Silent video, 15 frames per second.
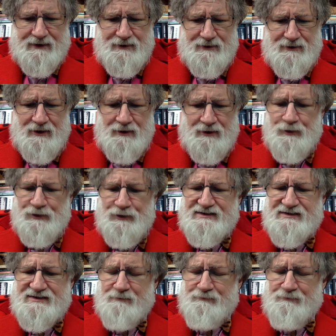"Oh, would
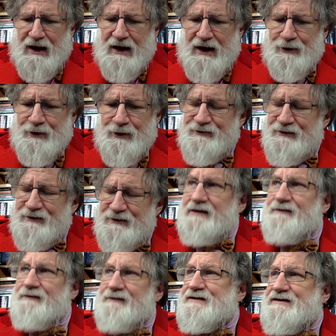some power the
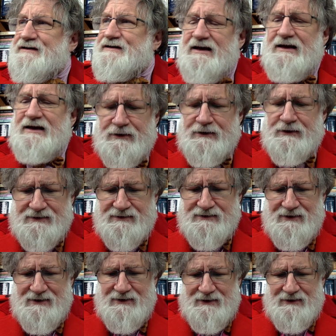giftie gears